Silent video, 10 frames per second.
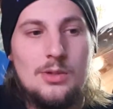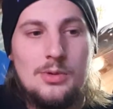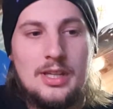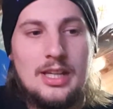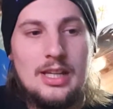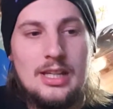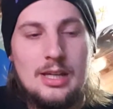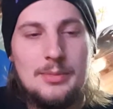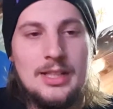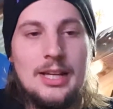okay.
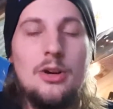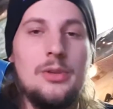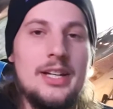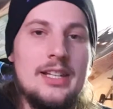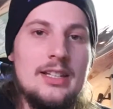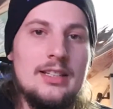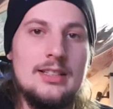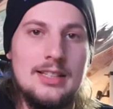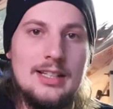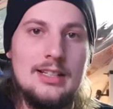I mean, they already
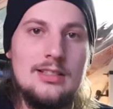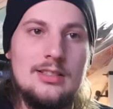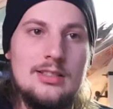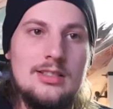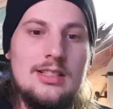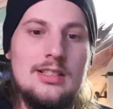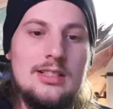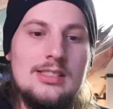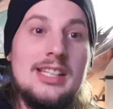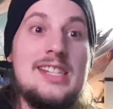did
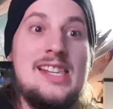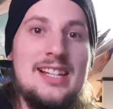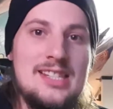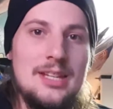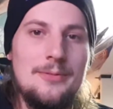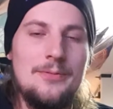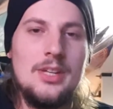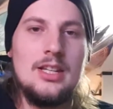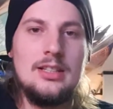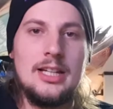the exact same
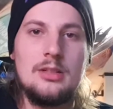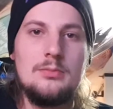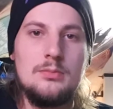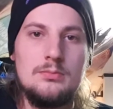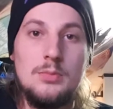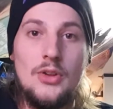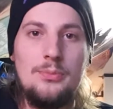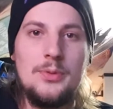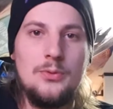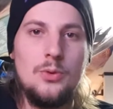thing like a
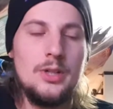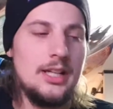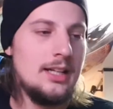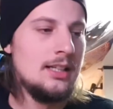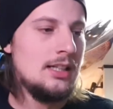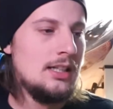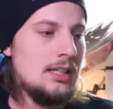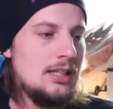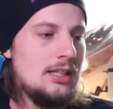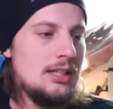month before that.
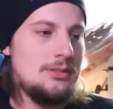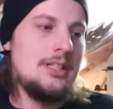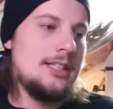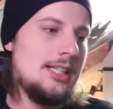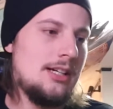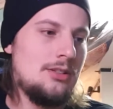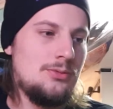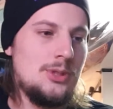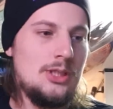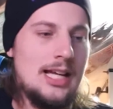I was like, yeah,
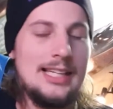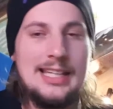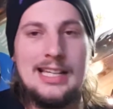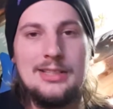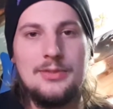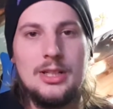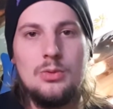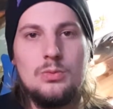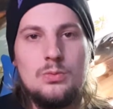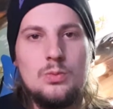well, I get if they
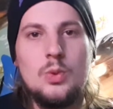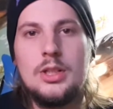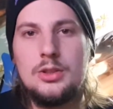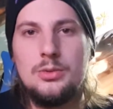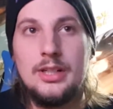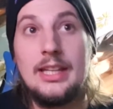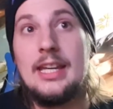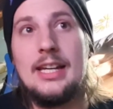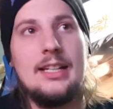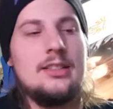don't want to do it
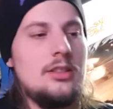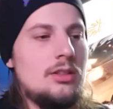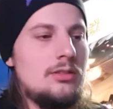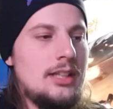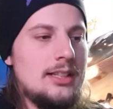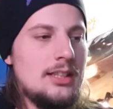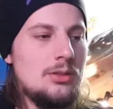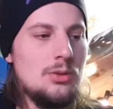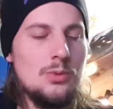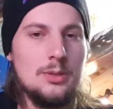again, you know, like they
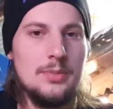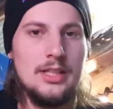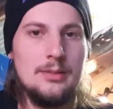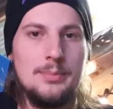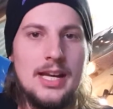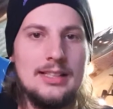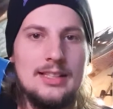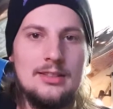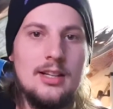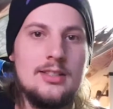don't want to be a
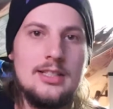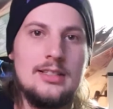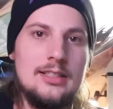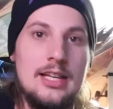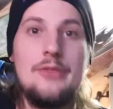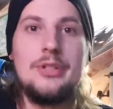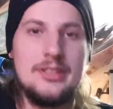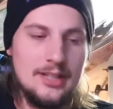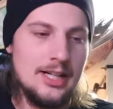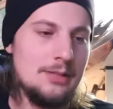band that does that every
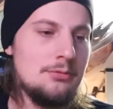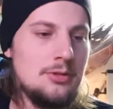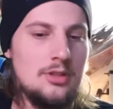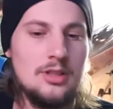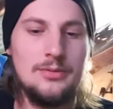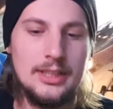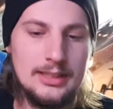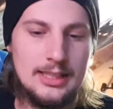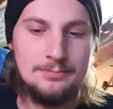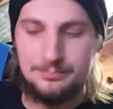time or stuff
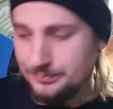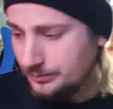like that.